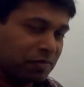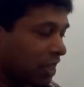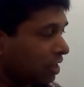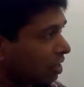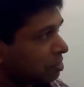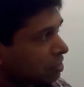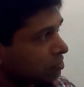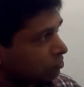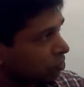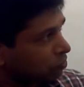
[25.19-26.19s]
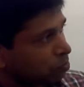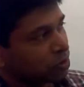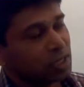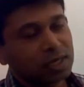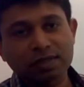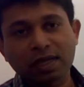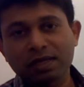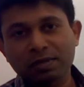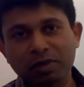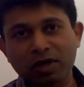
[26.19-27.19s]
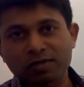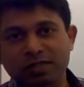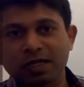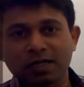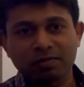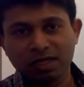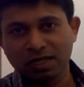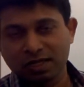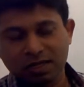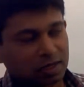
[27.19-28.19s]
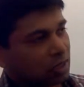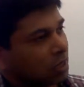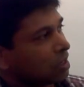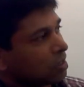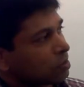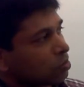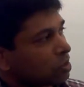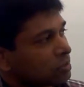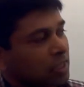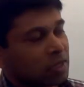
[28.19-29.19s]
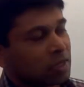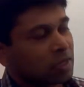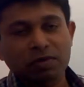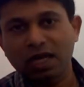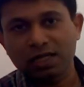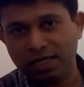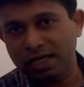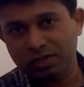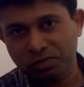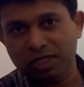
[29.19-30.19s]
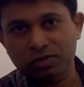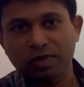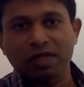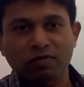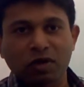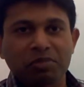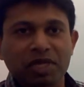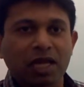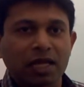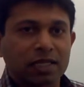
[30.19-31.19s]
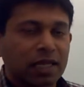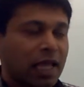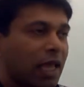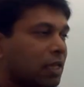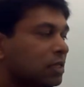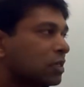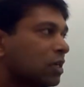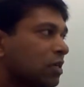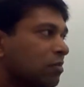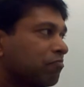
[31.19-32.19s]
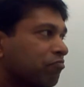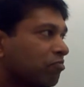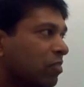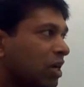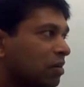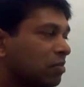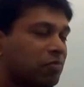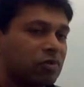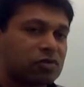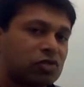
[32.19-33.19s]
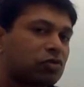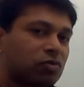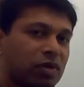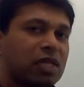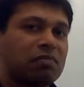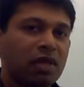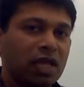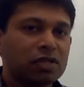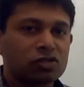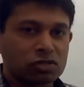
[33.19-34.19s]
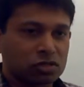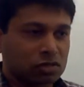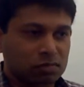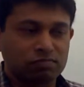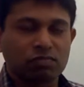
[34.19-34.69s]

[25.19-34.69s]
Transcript: Yeah, I mean we're pretty excited about the work done in AX 2012 on BI, and there's three major